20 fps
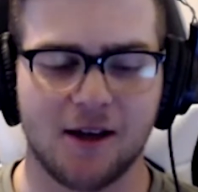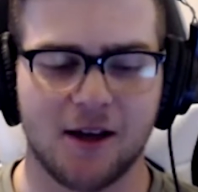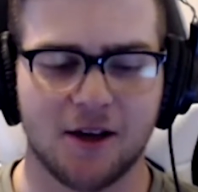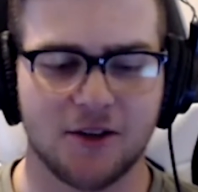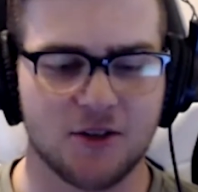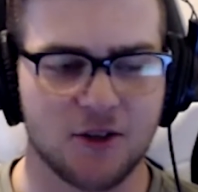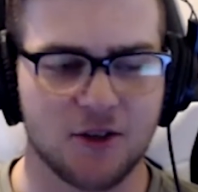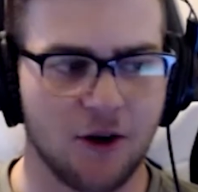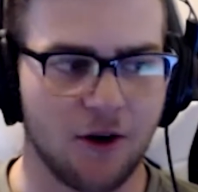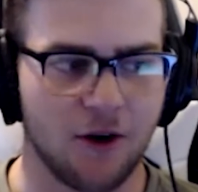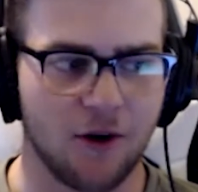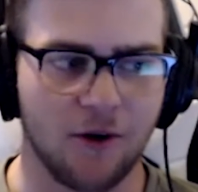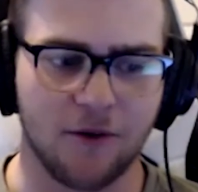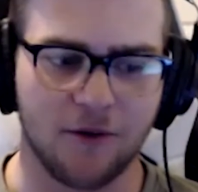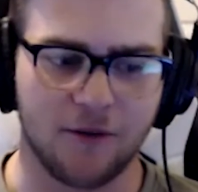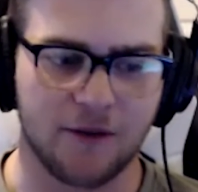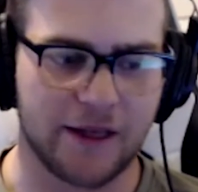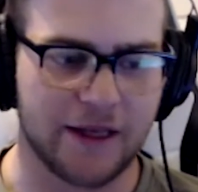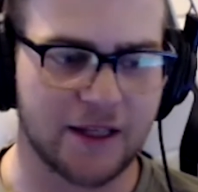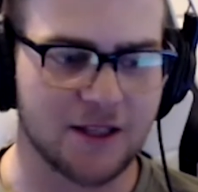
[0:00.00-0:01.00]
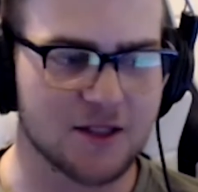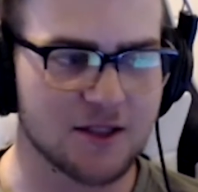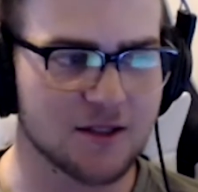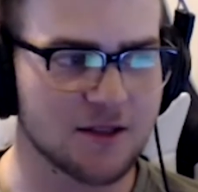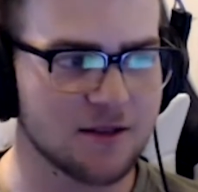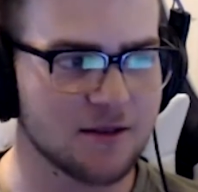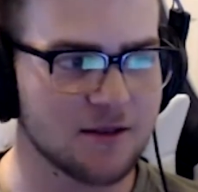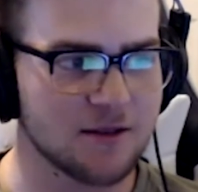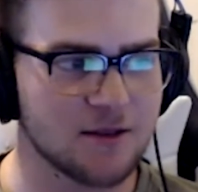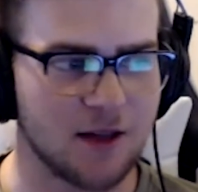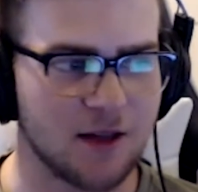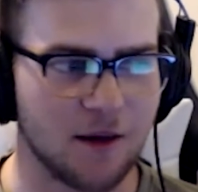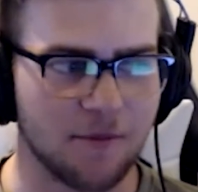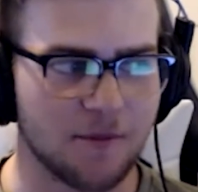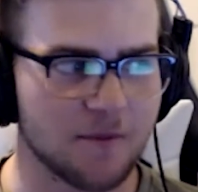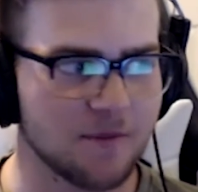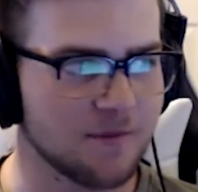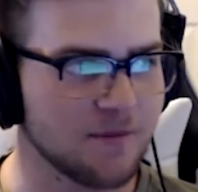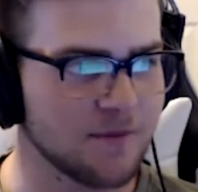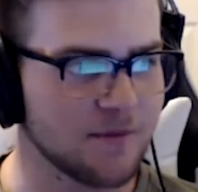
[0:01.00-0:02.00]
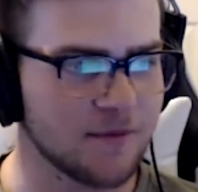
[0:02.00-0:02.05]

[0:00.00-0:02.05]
So it's some